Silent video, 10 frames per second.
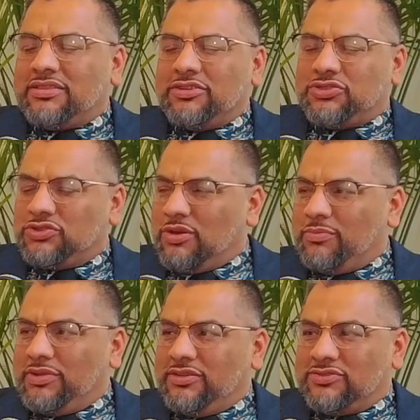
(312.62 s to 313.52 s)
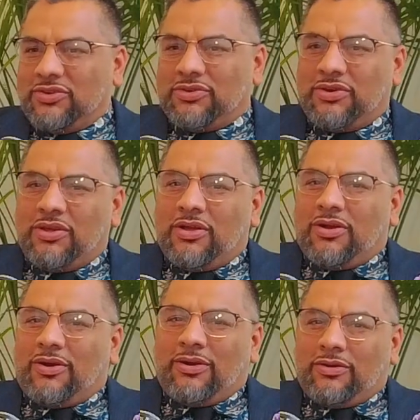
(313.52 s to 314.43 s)
the insurance companies
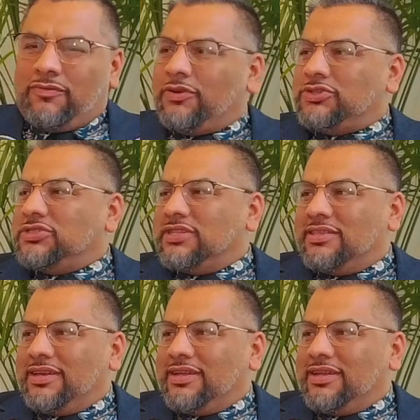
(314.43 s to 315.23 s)
are fudging the data.